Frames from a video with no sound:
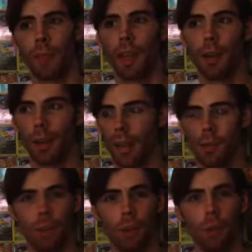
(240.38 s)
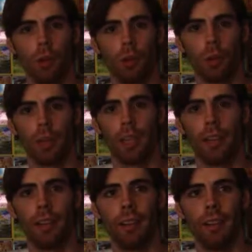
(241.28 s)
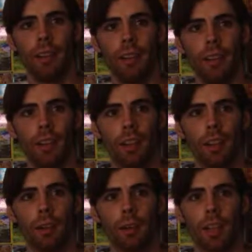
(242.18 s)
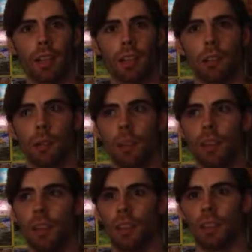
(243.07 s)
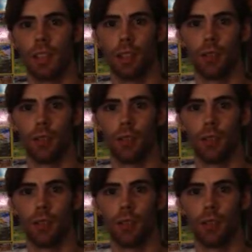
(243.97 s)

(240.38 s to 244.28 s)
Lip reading: and now Catcher's on a coin flip again. We're essentially repeating ourselves.